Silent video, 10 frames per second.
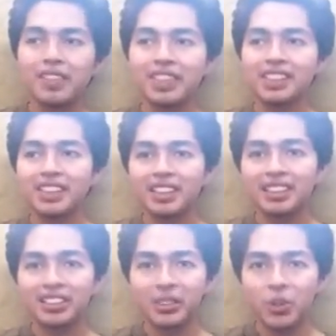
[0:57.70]
this
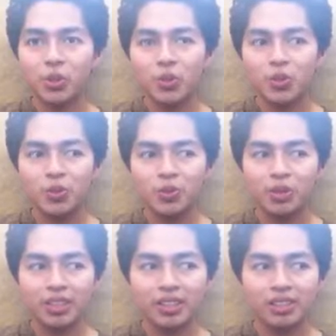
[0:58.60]
sucks. So,
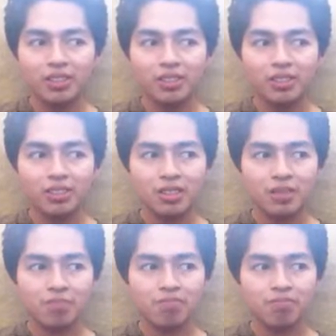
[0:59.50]
well,
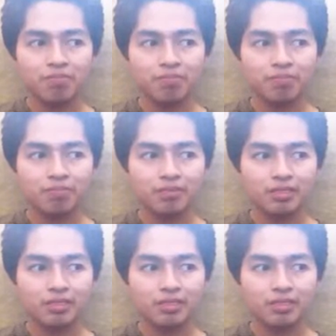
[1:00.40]
um.